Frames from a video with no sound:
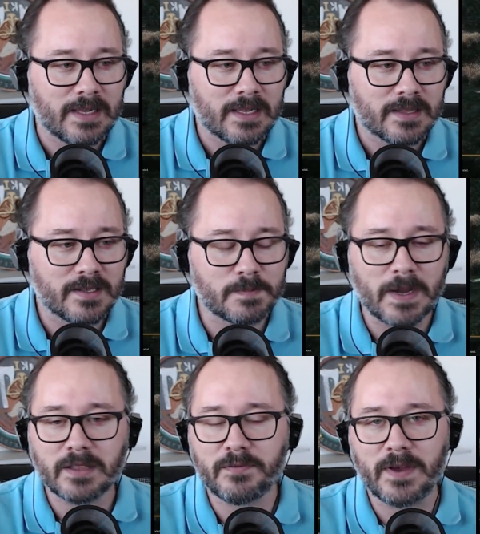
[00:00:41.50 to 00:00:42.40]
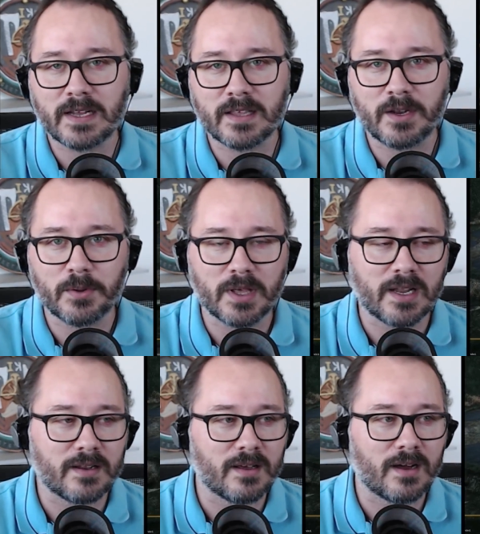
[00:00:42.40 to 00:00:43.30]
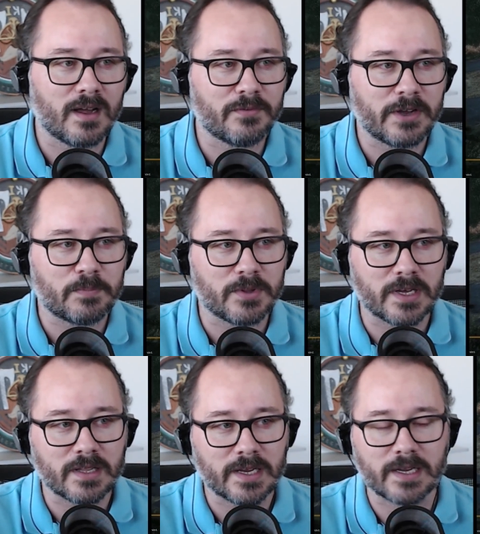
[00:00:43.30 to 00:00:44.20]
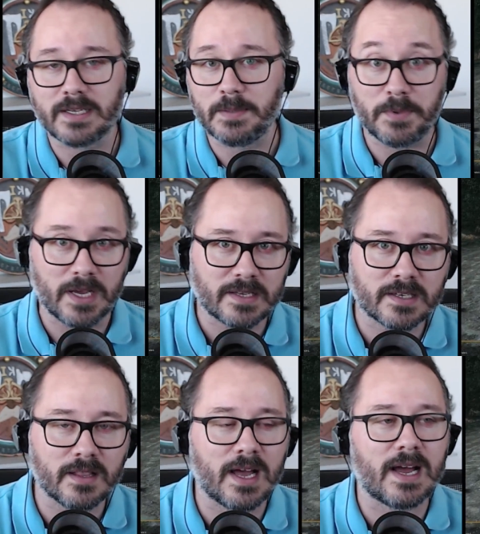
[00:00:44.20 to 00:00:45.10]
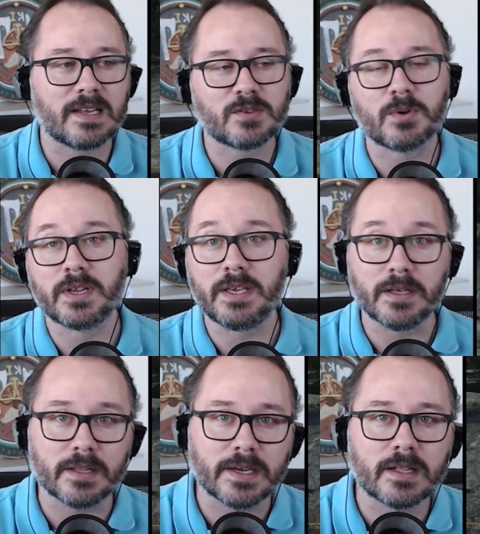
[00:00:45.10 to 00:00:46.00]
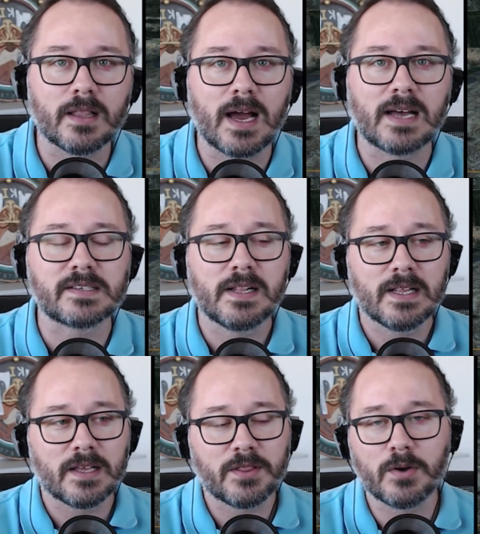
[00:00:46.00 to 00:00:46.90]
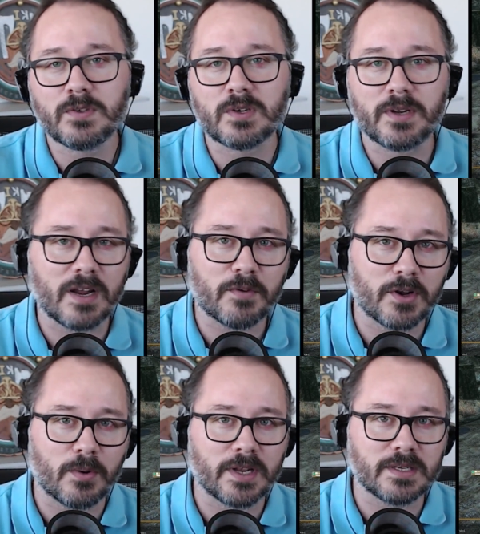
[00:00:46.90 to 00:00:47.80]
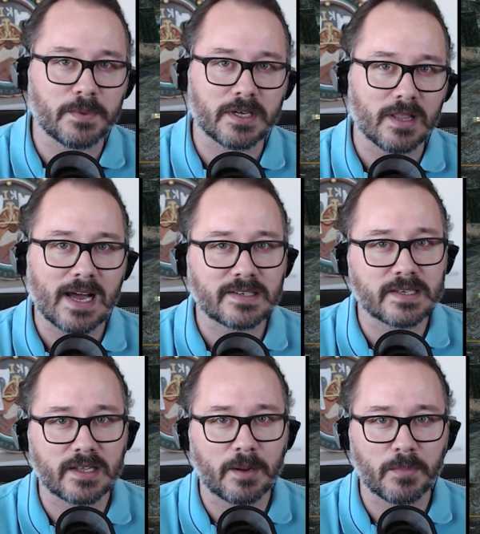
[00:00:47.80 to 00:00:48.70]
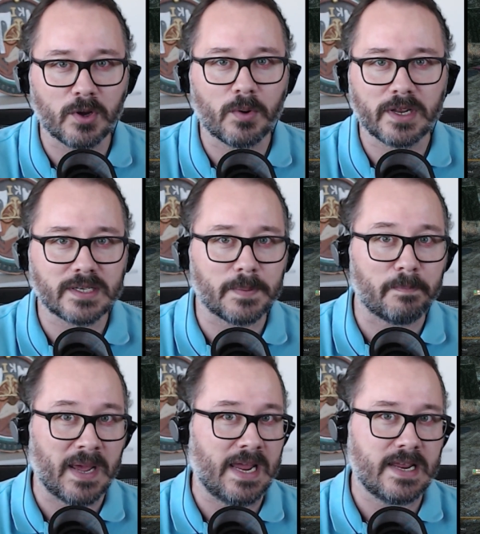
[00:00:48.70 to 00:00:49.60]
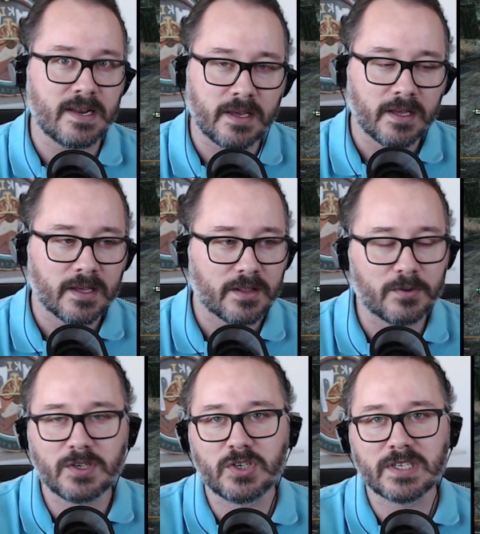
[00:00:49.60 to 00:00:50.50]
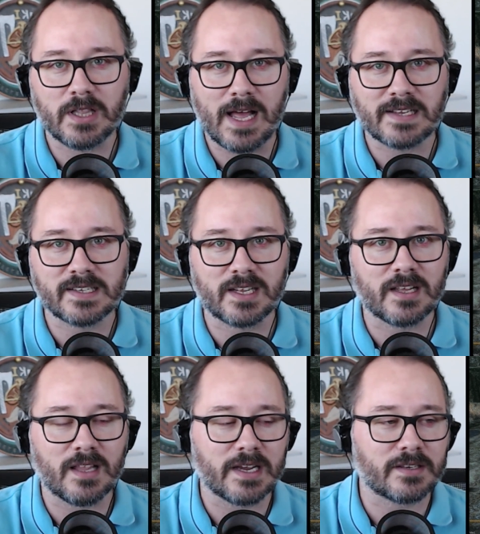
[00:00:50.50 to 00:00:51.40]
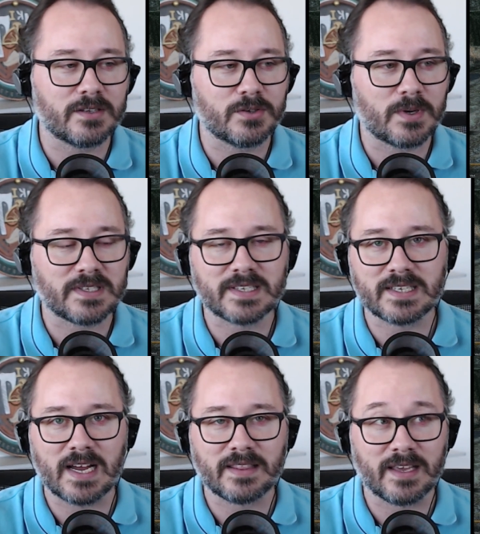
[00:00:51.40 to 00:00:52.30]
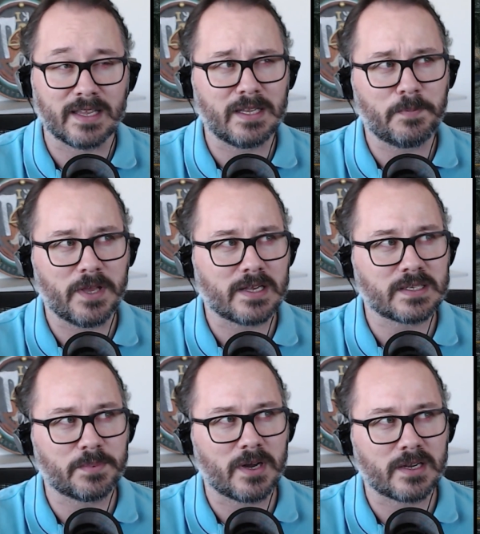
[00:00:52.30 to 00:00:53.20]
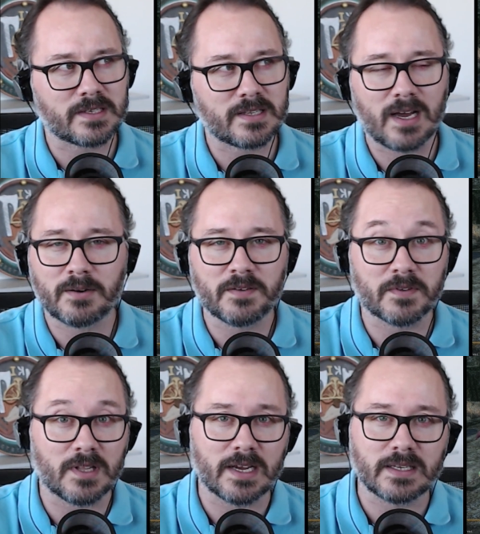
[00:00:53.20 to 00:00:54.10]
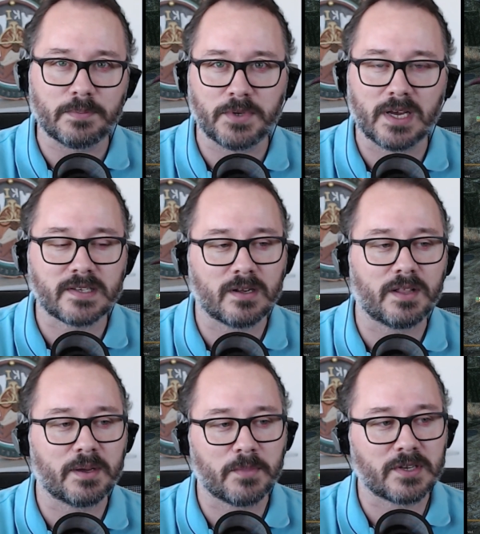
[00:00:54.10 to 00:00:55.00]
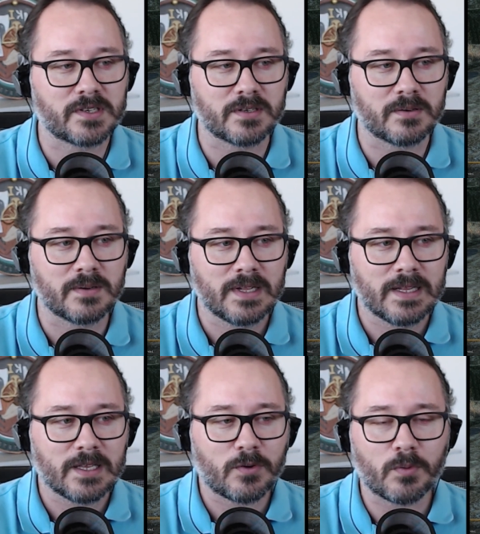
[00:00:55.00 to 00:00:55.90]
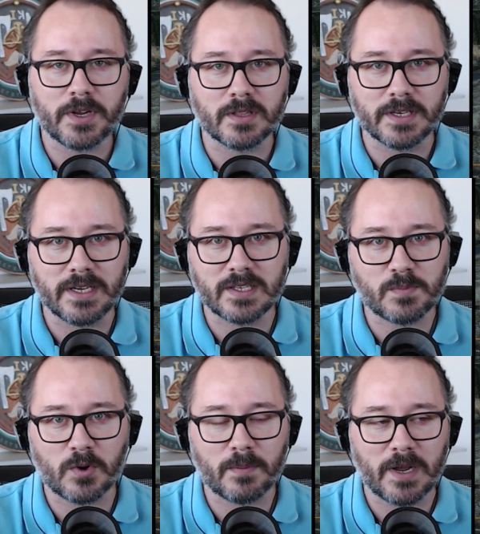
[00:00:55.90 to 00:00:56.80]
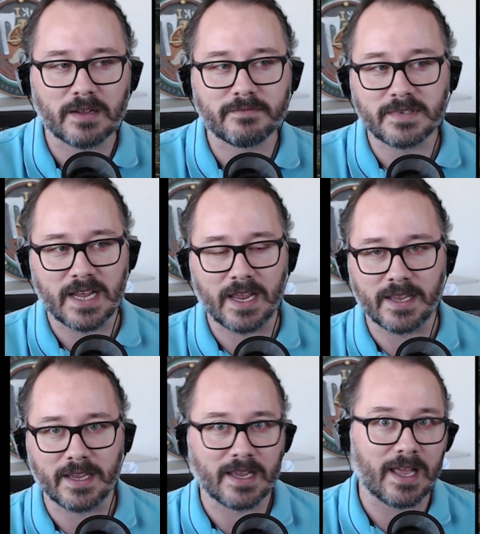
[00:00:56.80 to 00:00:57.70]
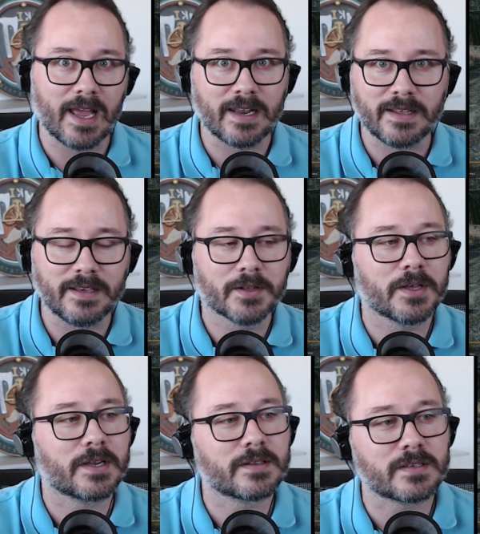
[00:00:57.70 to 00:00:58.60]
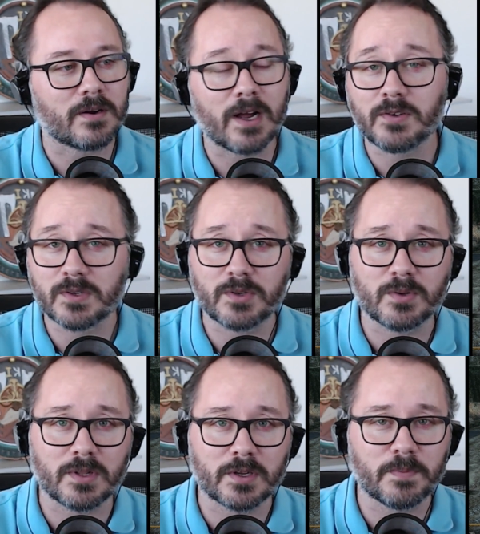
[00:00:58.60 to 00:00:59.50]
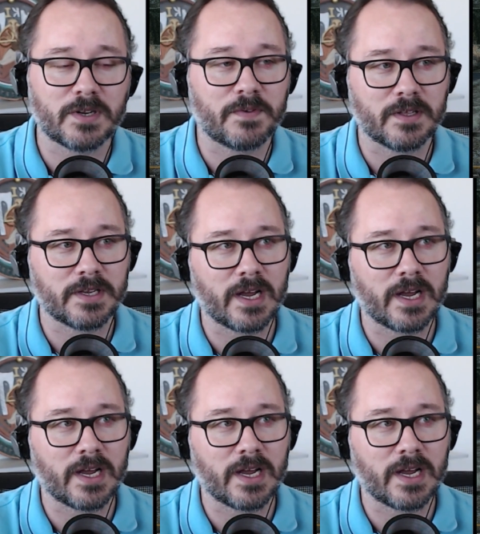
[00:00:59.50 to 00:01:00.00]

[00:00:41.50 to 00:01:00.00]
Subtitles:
despite the fact I know that if I play like a DPS class or a healing class, those are never going to be classes that I'm going to main. Those are just classes that I like to do as a side thing. And DPS, to be honest, I don't even like DPSing all that much, so really it's more about tanking and healing. So I also do a little bit of healing. I